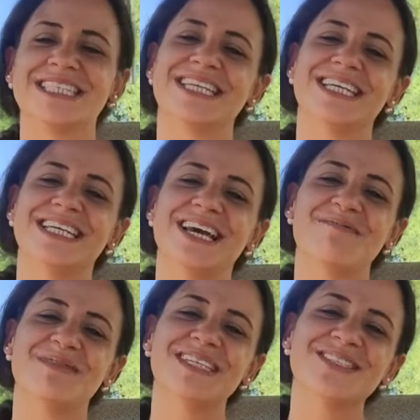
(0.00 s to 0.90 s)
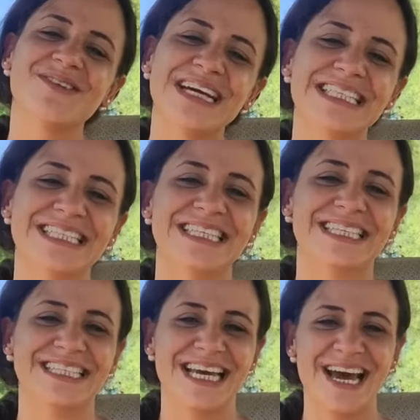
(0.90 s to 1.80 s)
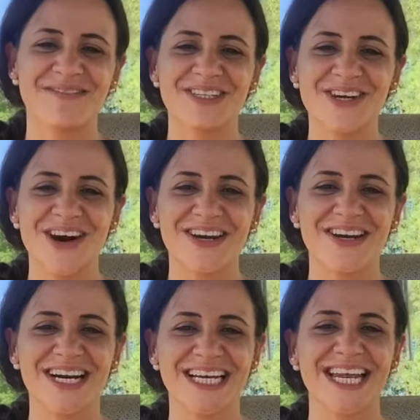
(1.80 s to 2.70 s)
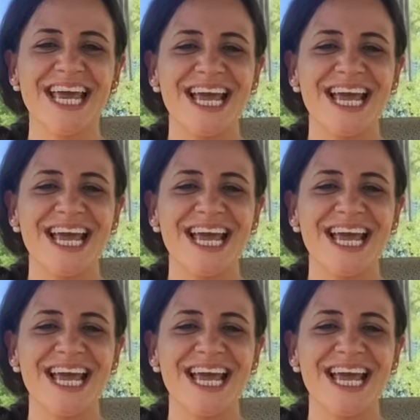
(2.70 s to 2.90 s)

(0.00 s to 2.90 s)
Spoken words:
And it's great to have a daughter and